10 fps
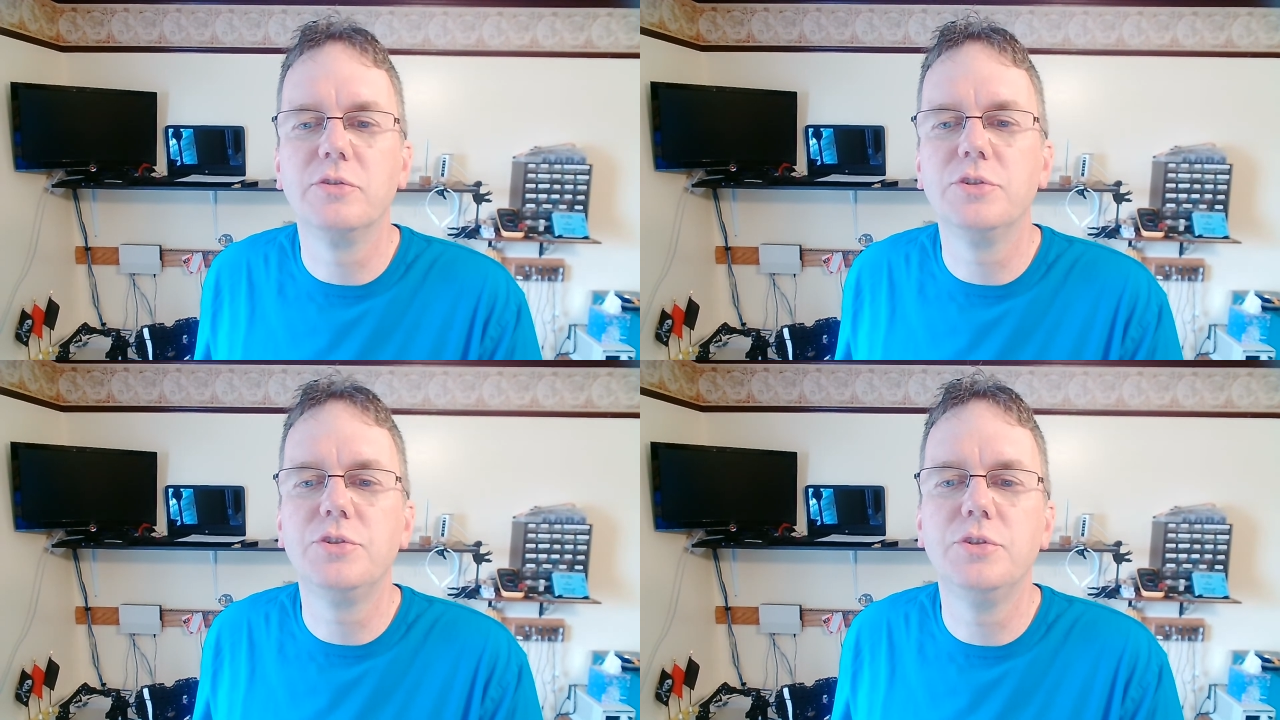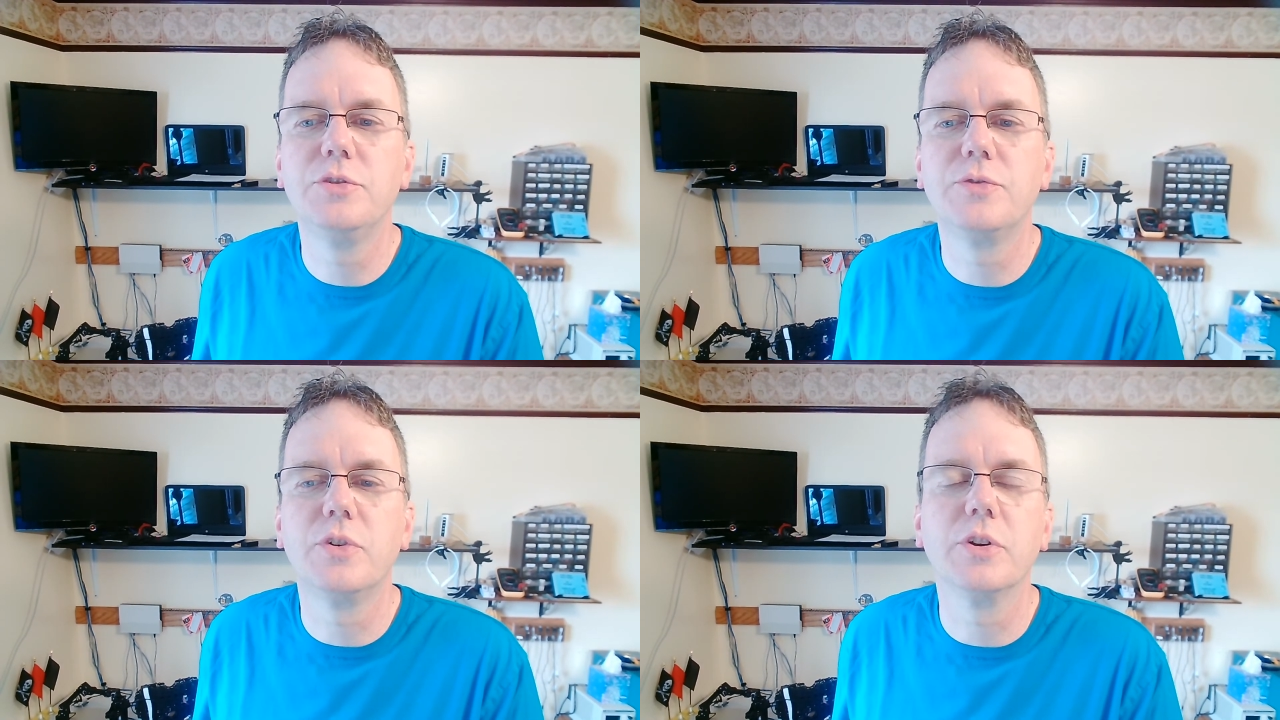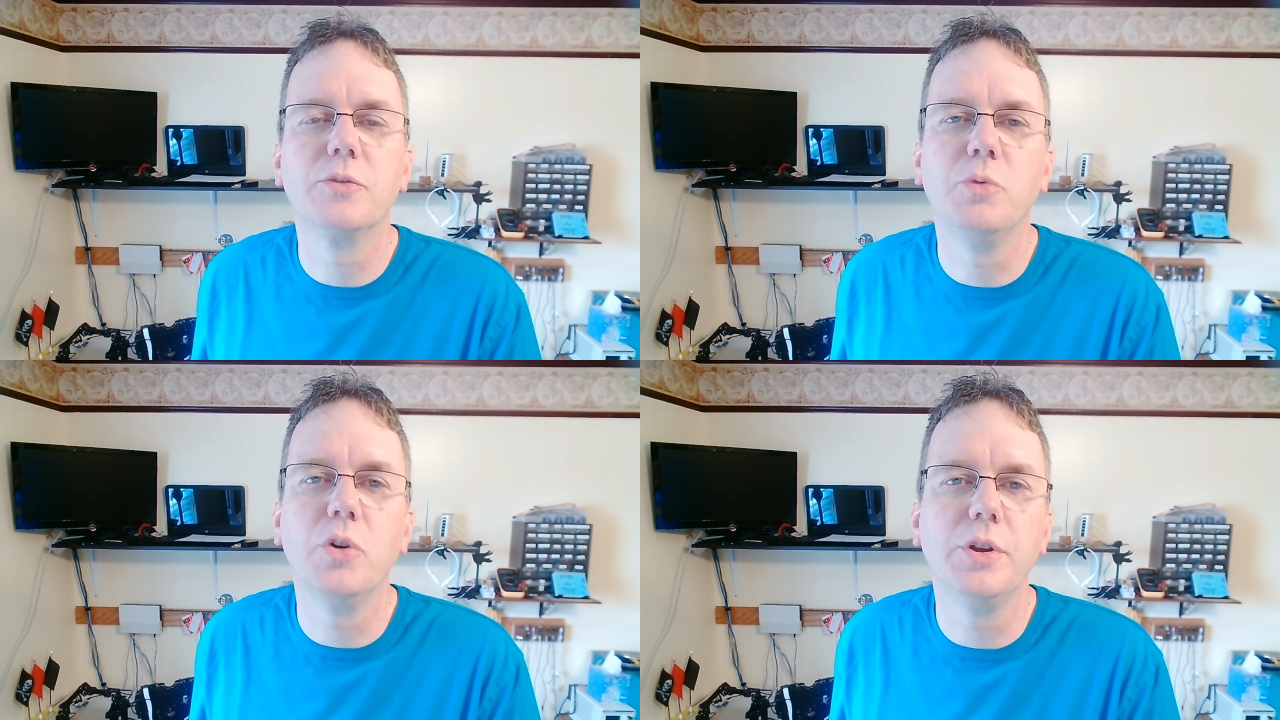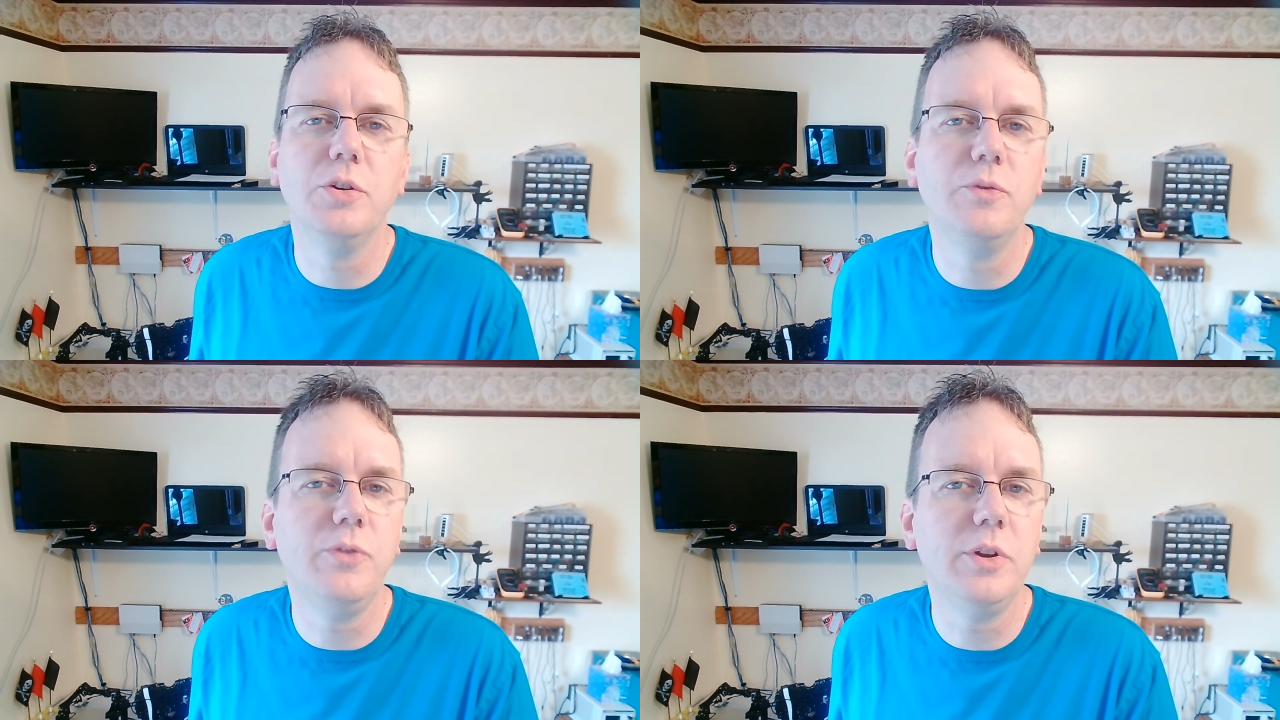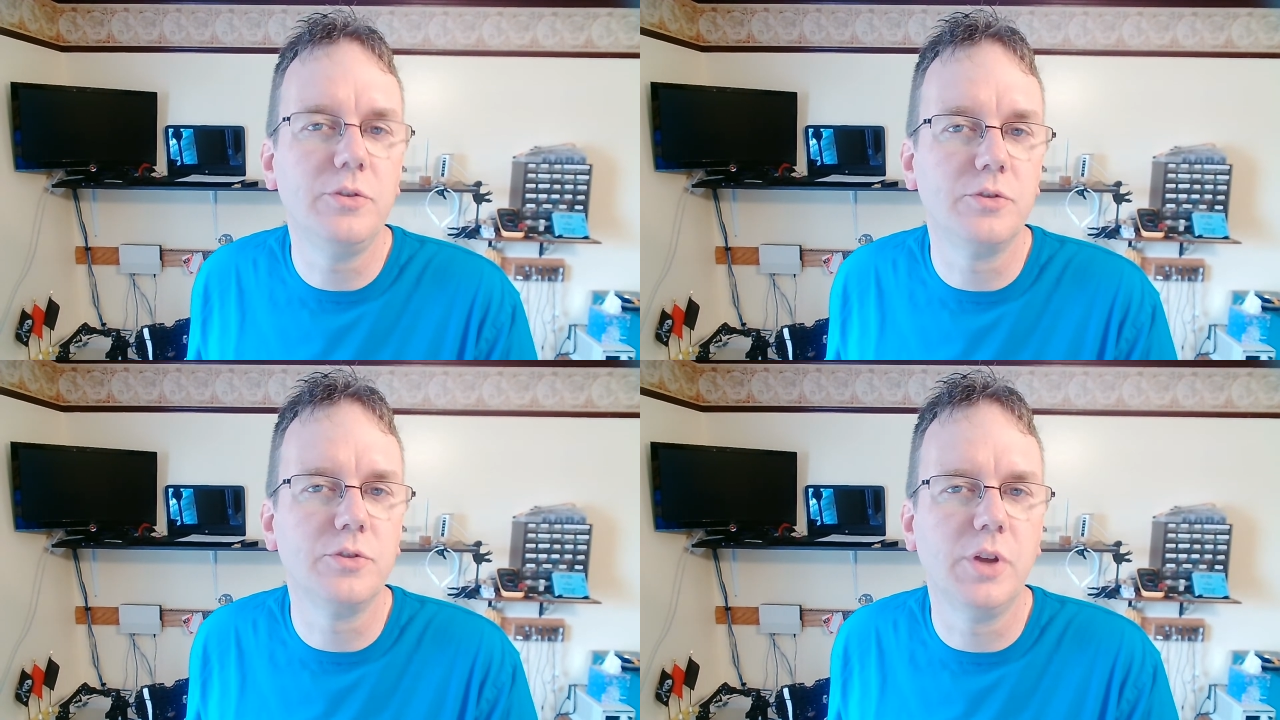just used for exploring new
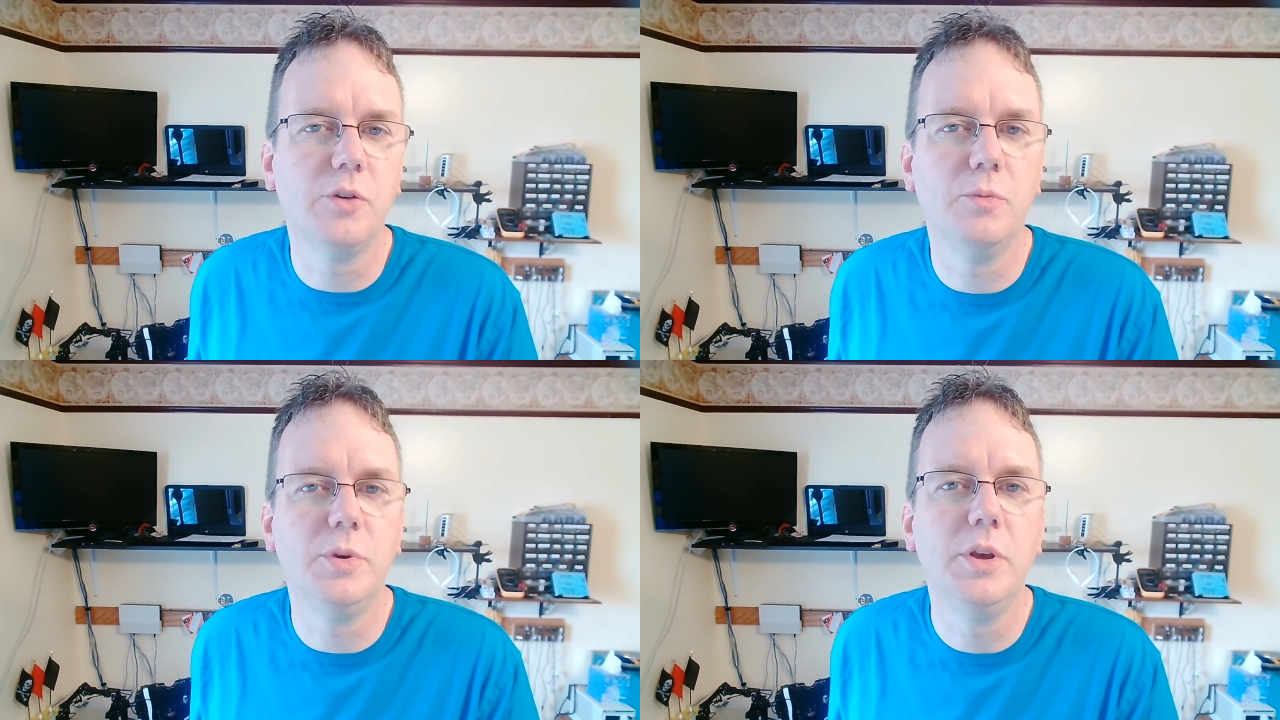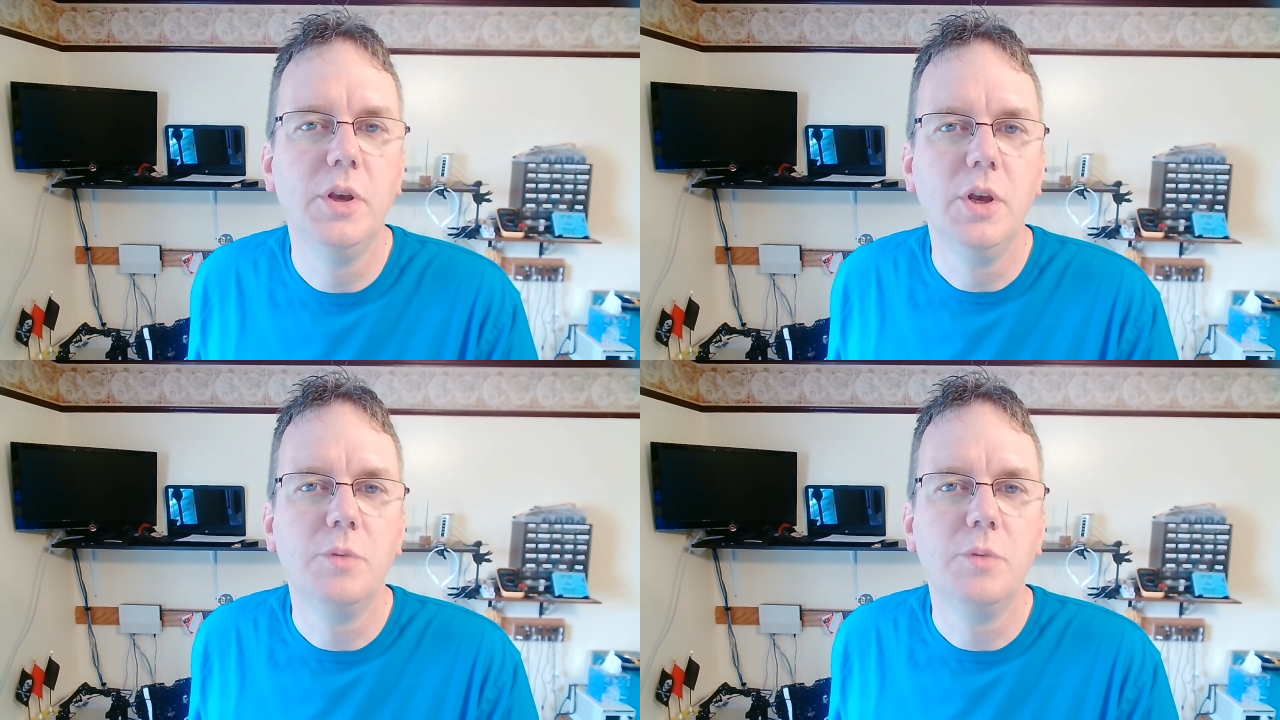features that will be